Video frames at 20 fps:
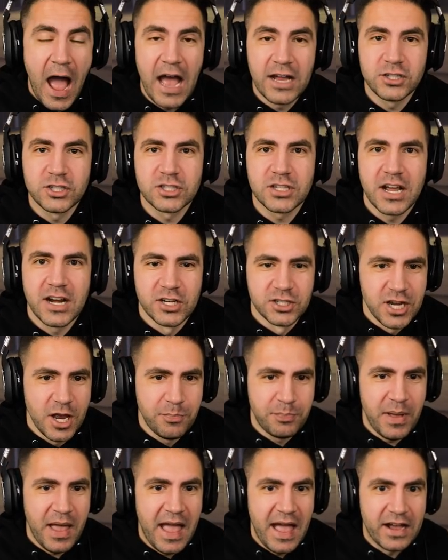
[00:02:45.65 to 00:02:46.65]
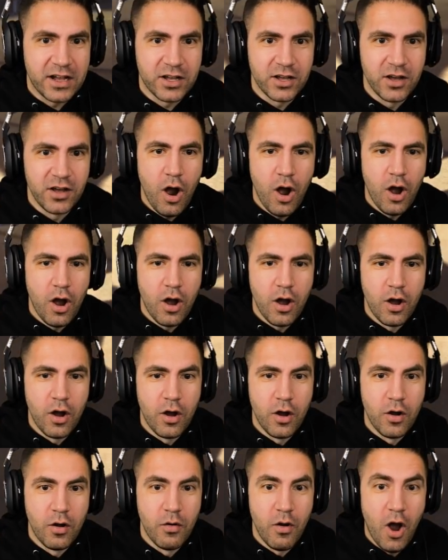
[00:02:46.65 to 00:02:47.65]
I just got a jetpack.
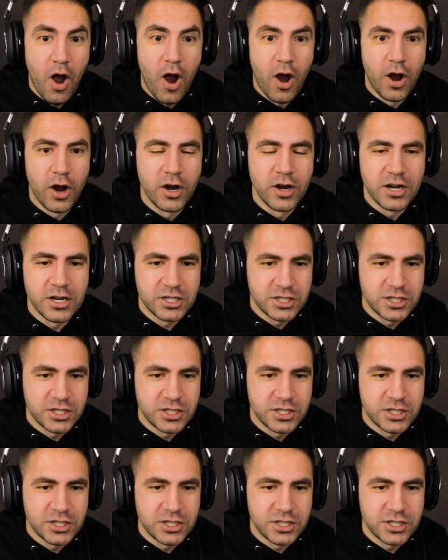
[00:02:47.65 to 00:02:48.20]
Uh-oh, R to